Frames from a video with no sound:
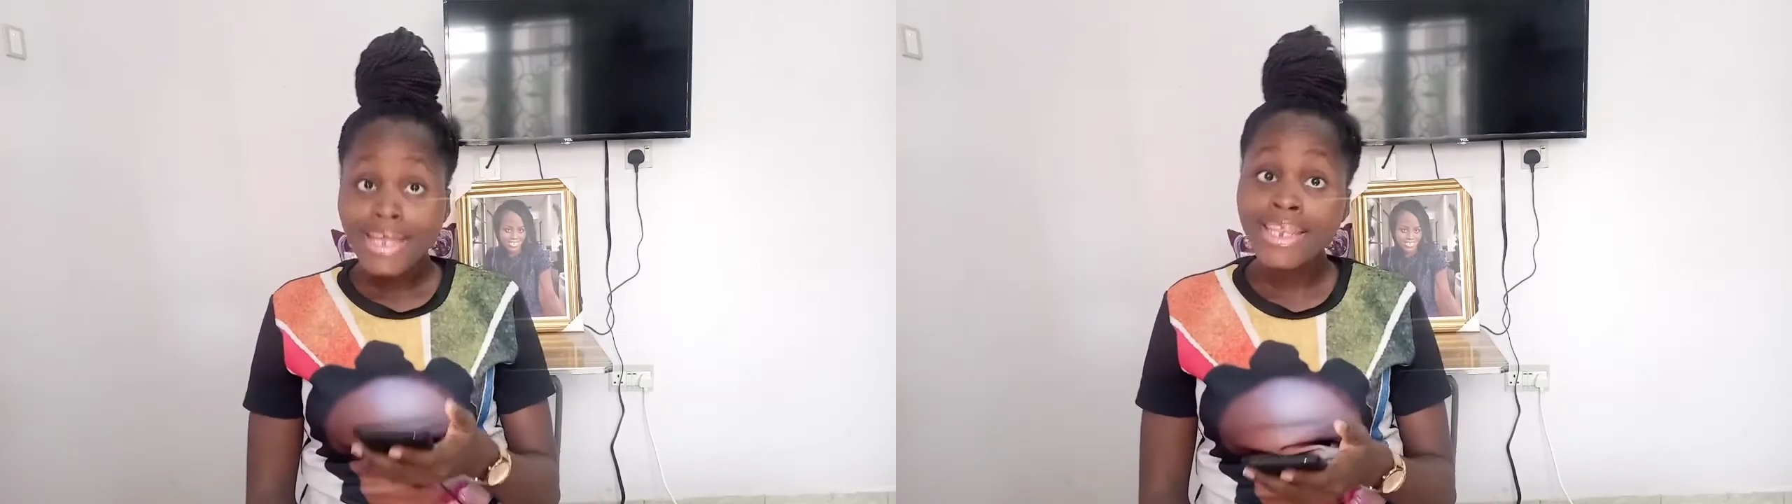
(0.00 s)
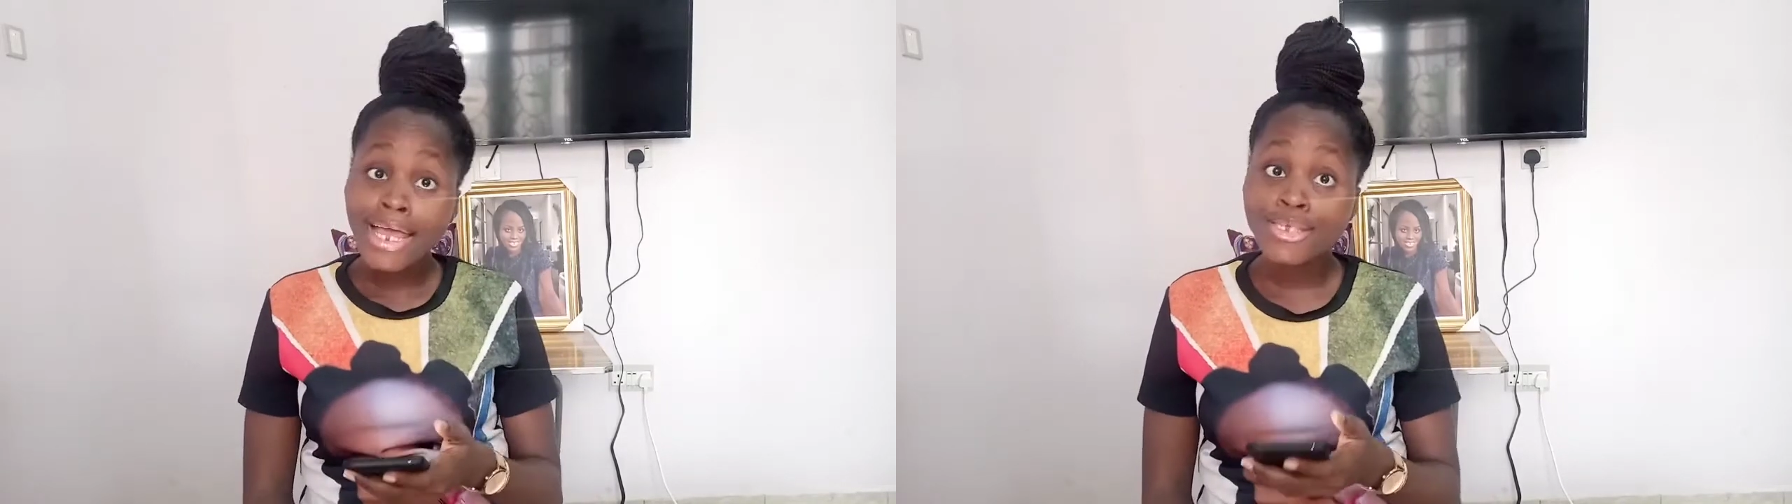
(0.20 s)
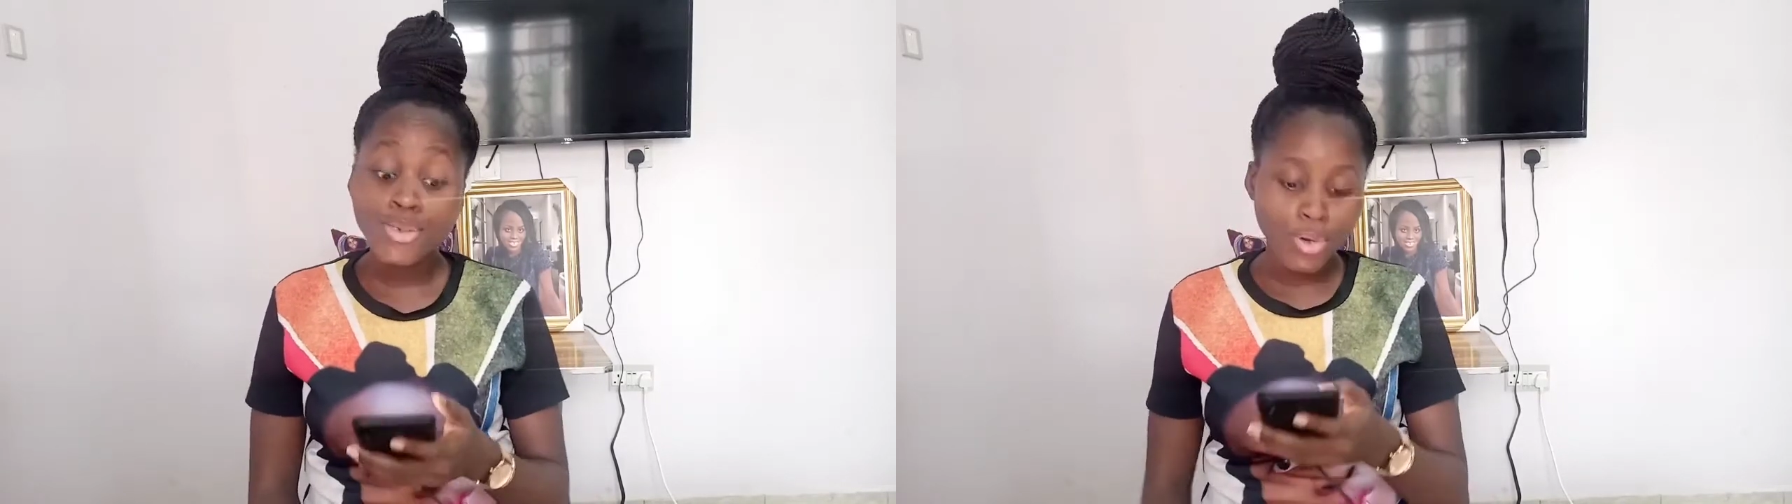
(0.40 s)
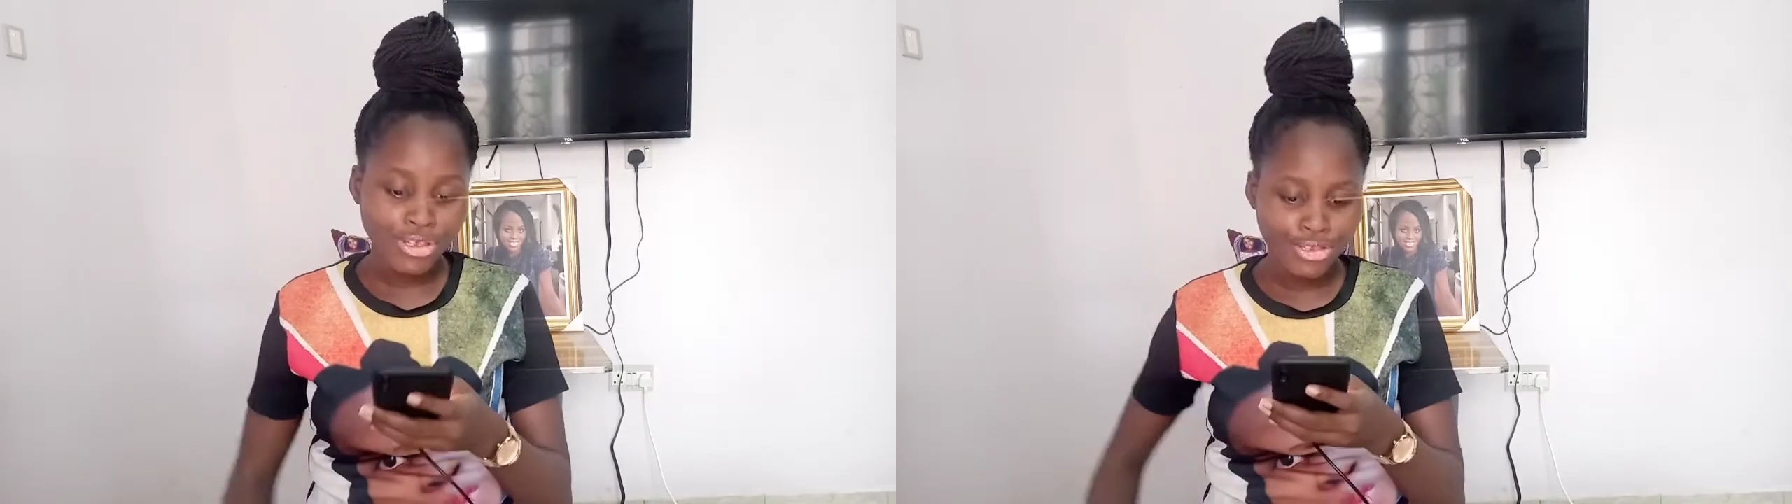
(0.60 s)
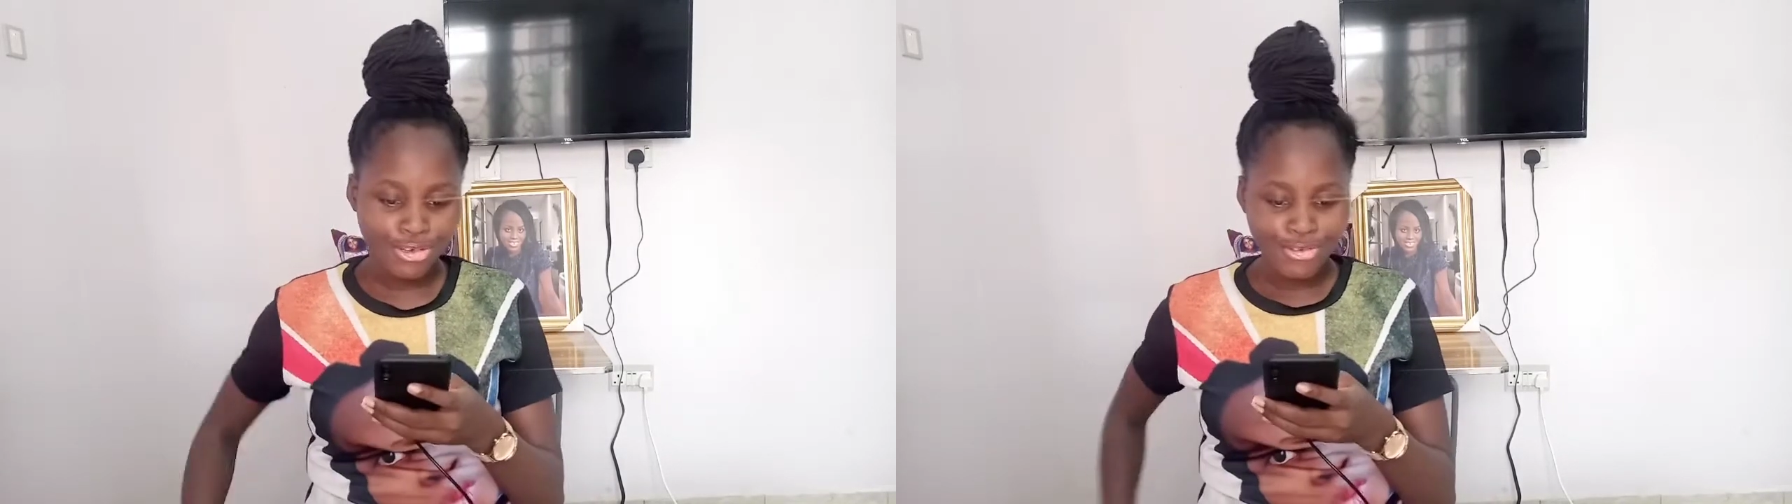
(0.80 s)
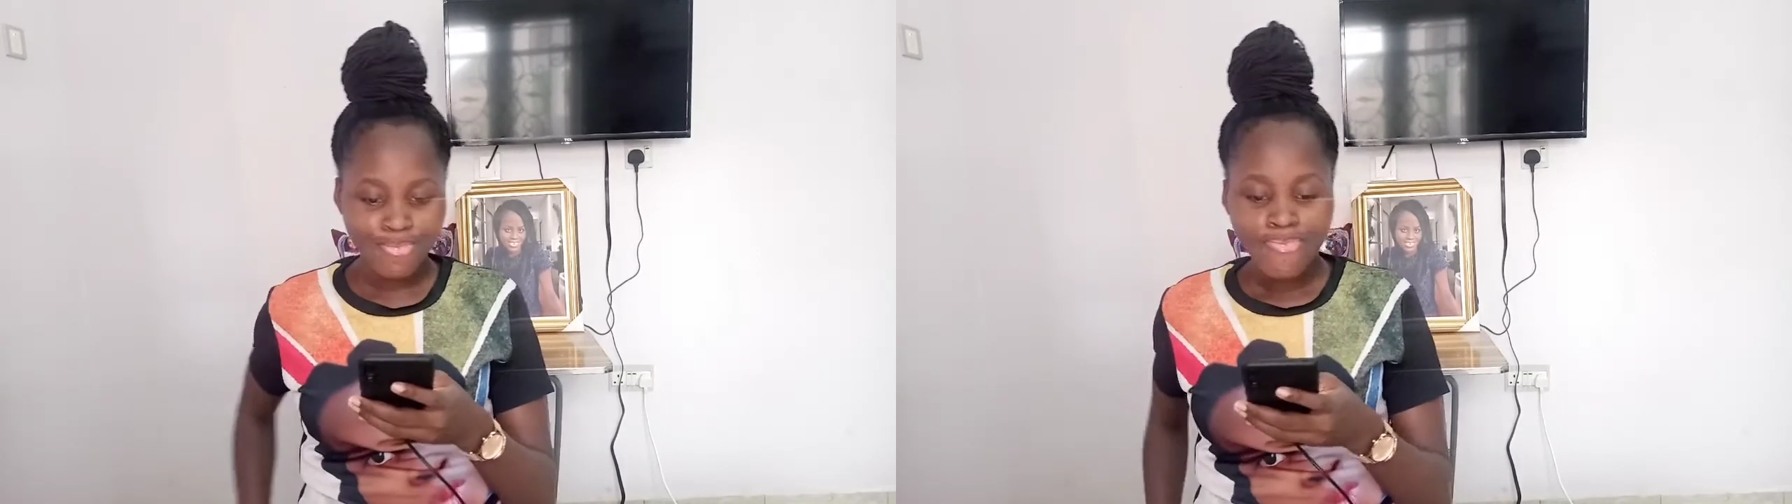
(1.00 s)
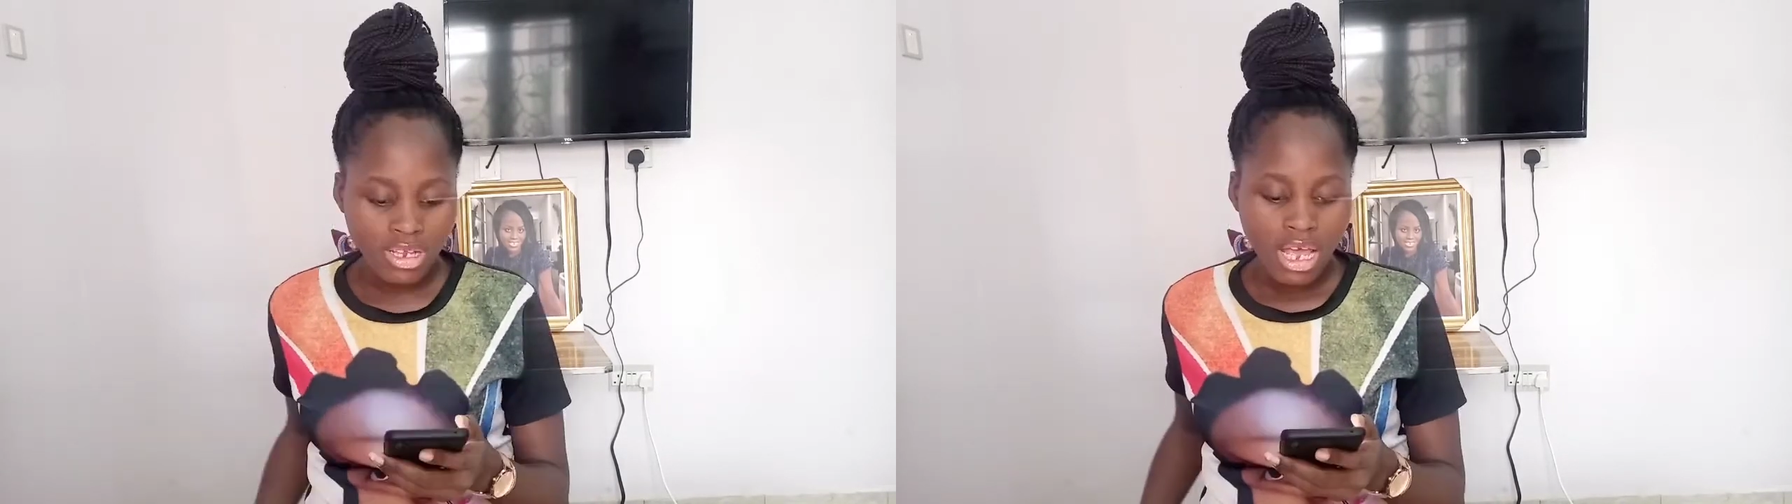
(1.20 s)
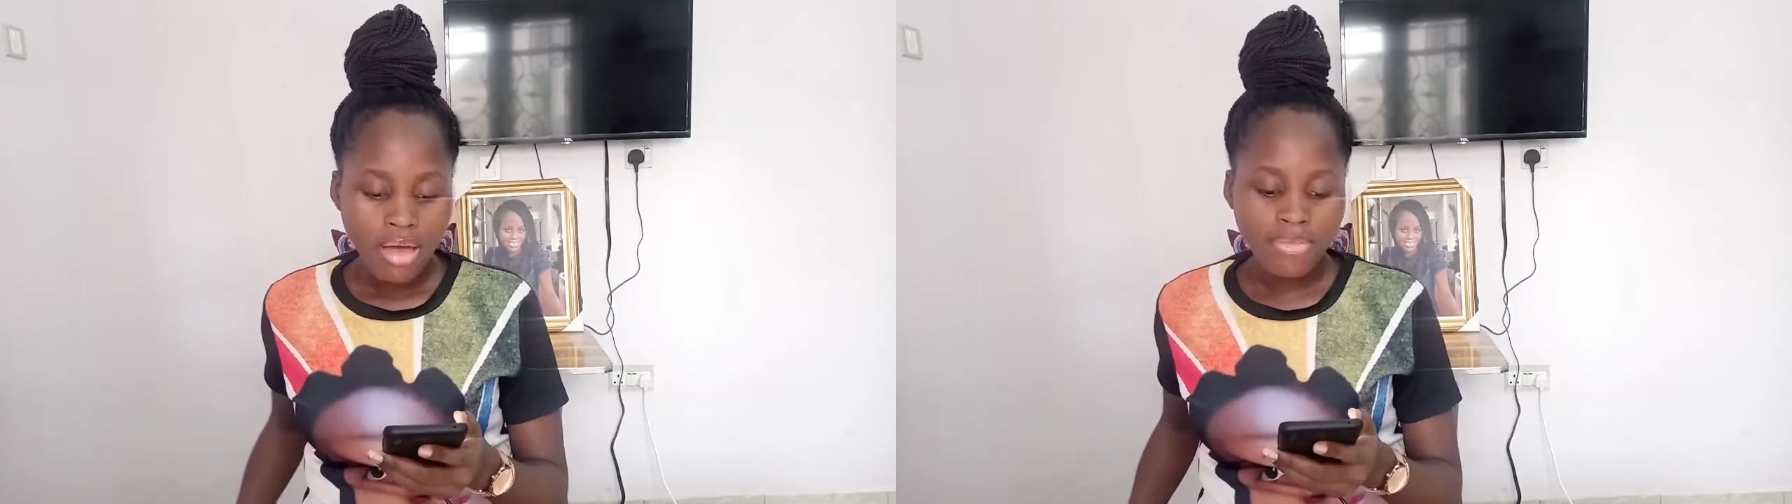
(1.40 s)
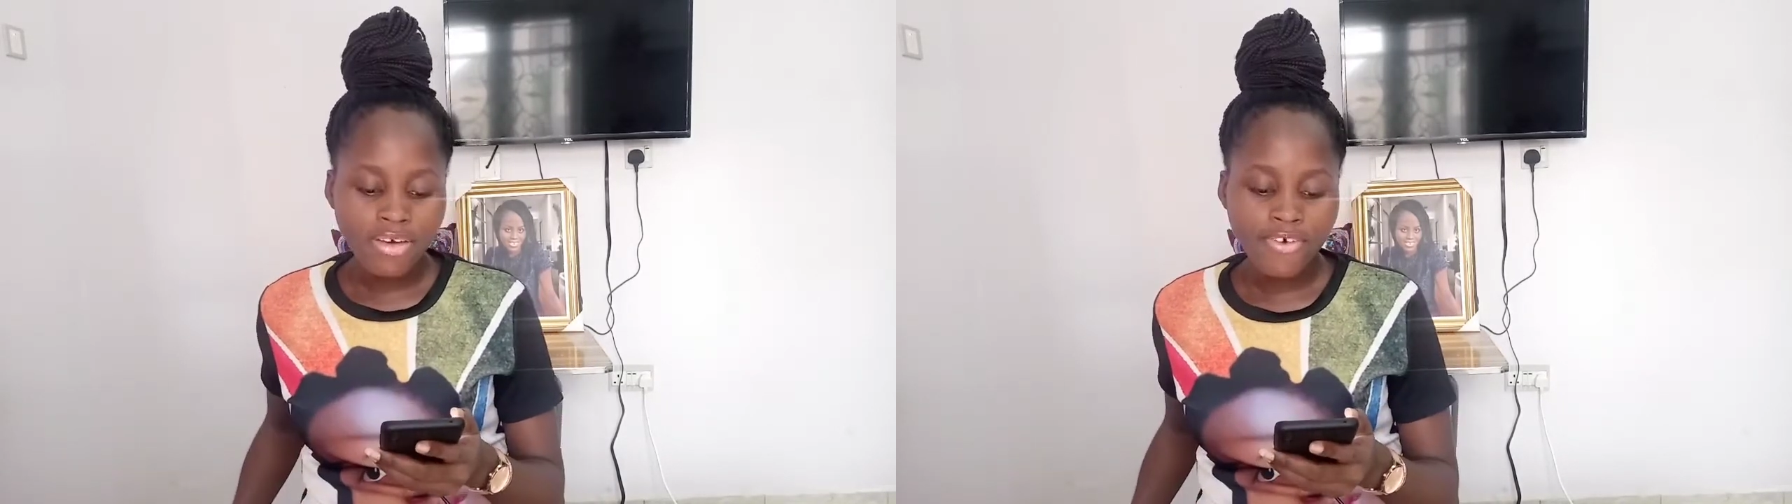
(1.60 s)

Next question. My